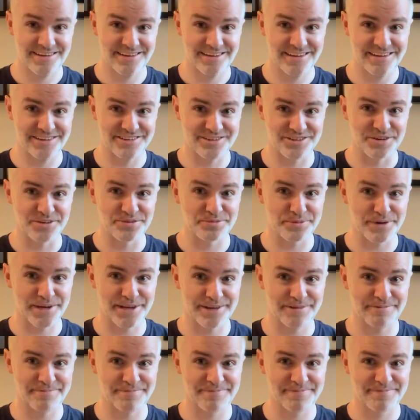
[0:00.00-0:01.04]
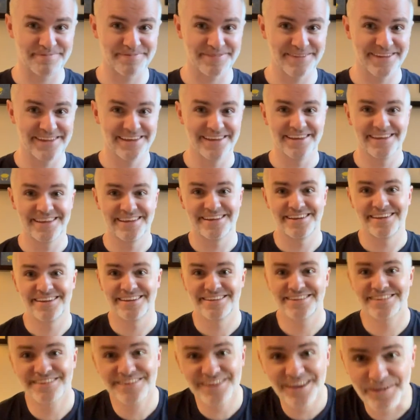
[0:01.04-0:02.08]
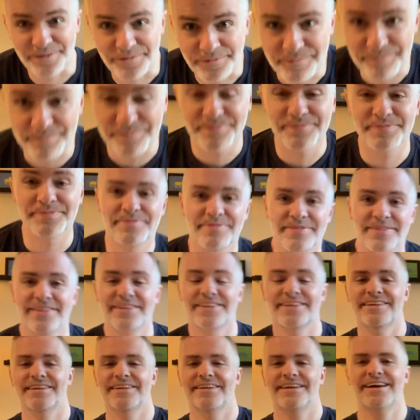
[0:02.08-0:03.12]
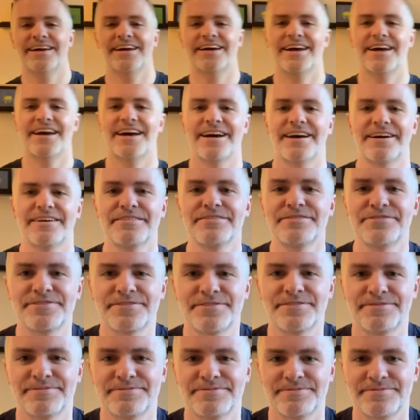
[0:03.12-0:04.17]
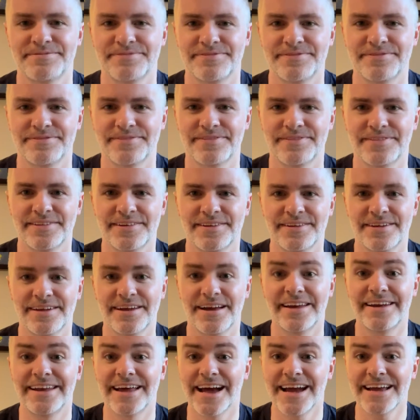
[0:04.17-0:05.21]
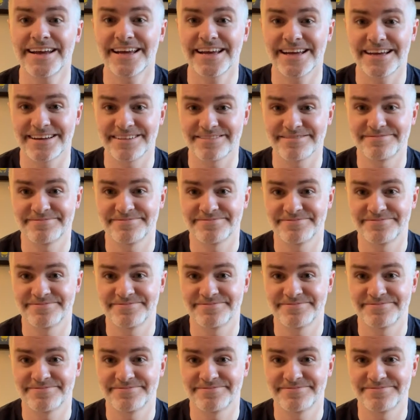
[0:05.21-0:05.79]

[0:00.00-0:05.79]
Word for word: He chose well. So, I have a 9-8